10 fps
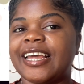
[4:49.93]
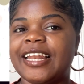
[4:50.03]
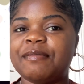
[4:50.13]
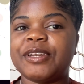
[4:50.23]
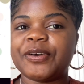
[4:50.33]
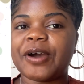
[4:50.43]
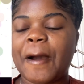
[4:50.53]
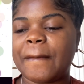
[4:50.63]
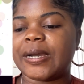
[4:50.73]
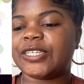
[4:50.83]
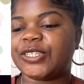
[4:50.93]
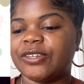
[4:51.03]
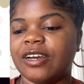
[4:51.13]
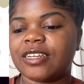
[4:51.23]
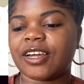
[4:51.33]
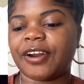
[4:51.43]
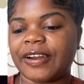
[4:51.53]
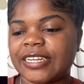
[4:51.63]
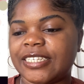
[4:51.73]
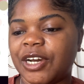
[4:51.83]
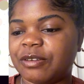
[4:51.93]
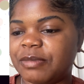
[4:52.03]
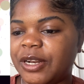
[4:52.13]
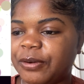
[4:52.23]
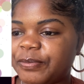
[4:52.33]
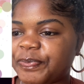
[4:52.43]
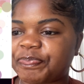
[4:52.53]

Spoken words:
Let me know how much you got correct down below.